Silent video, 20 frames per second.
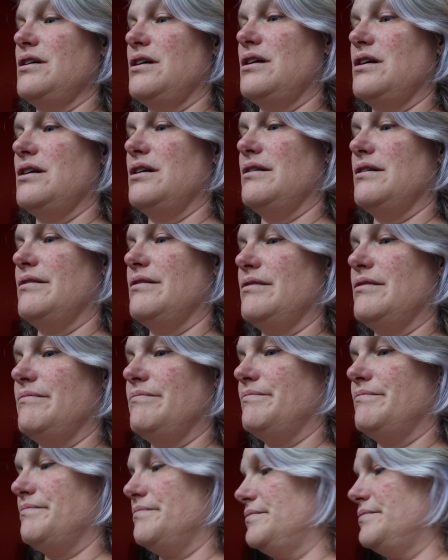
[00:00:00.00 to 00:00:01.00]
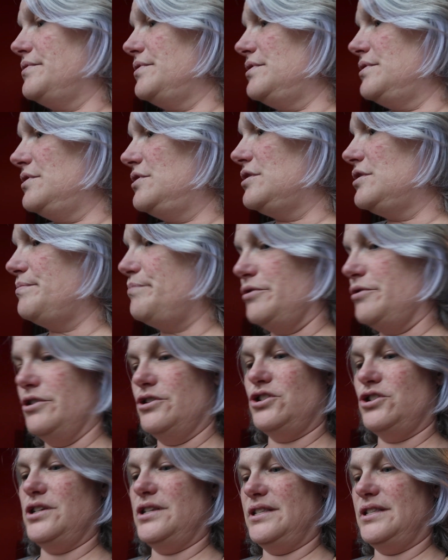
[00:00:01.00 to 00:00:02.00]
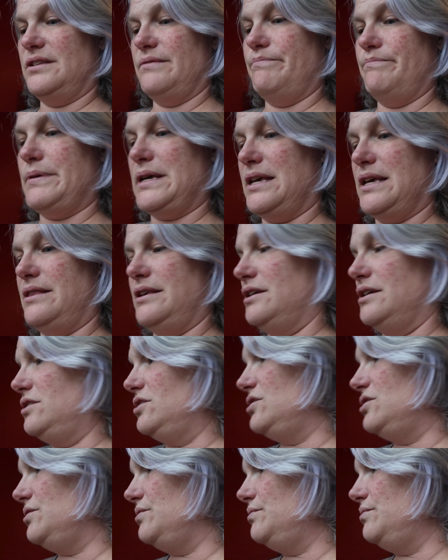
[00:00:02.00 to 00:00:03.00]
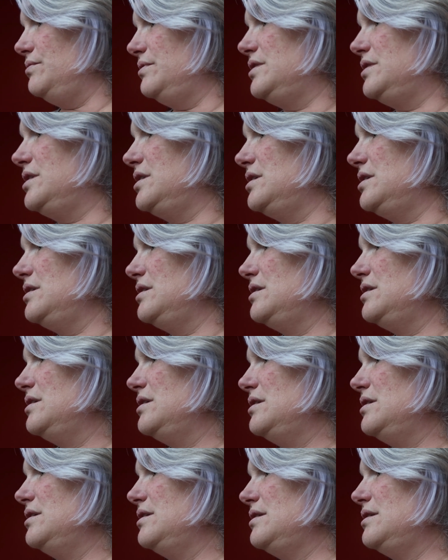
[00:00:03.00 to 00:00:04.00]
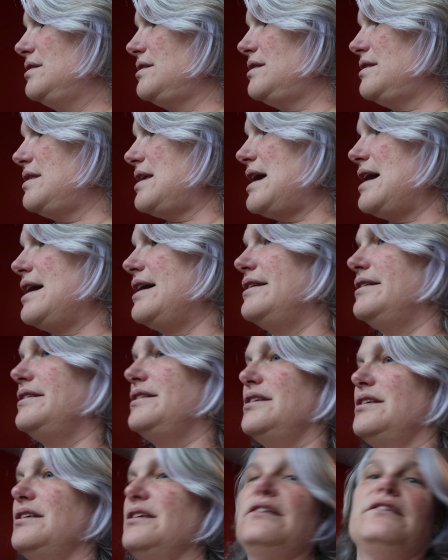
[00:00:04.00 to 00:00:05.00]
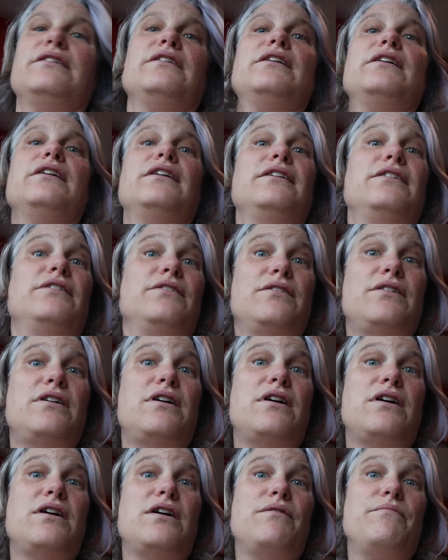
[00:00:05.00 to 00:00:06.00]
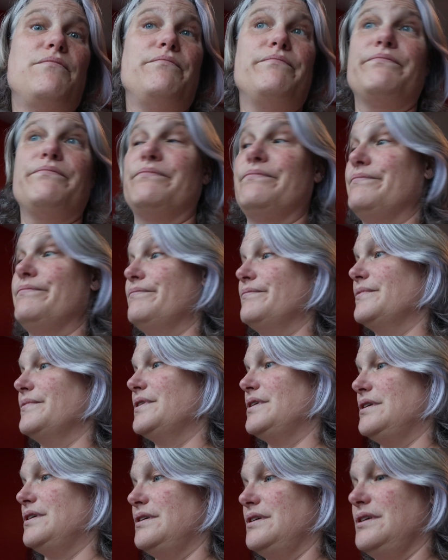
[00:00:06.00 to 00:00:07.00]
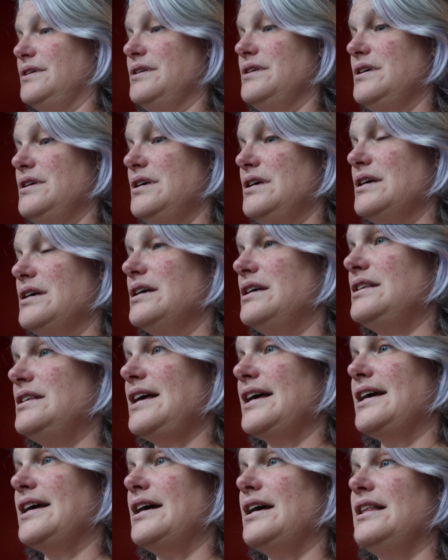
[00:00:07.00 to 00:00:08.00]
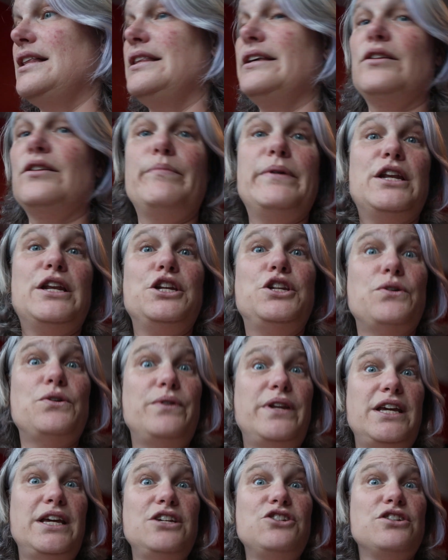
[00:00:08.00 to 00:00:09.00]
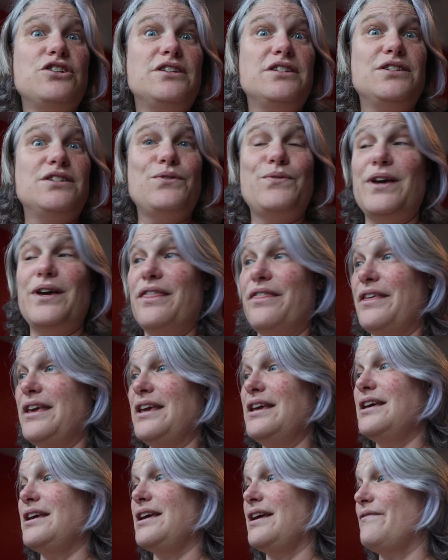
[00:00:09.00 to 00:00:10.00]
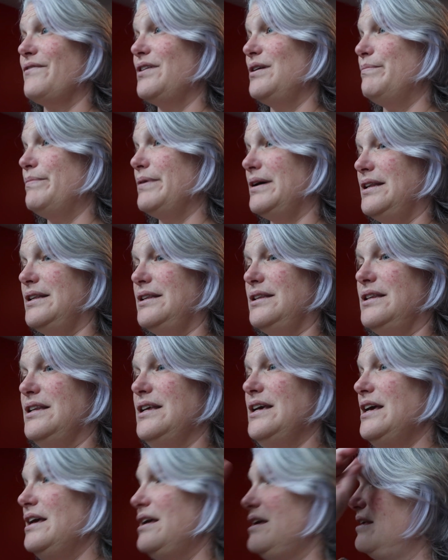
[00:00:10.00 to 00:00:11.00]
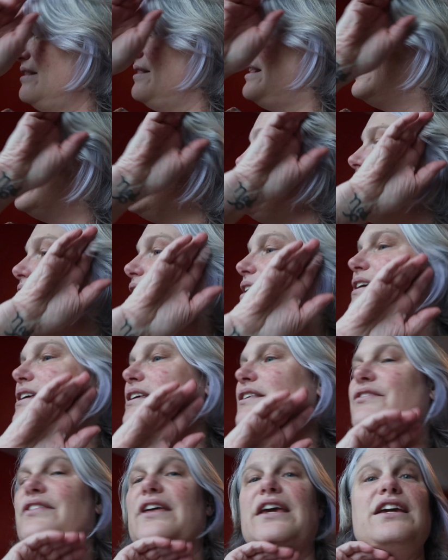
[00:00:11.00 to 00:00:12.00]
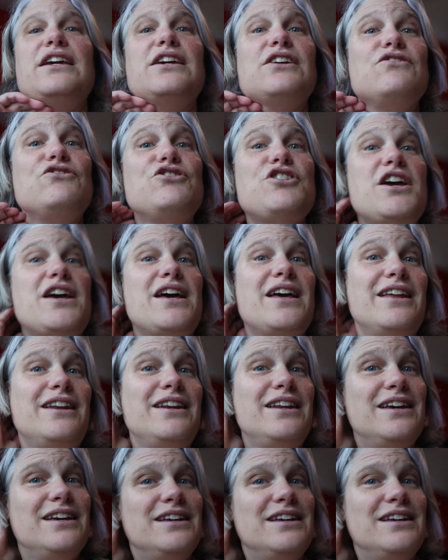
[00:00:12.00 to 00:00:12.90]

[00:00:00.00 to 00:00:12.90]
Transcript: I'm gonna purchase some bathing suits that, because I got a little bit of donation. So I thank everybody. Thank you, thank you, thank you, Jen.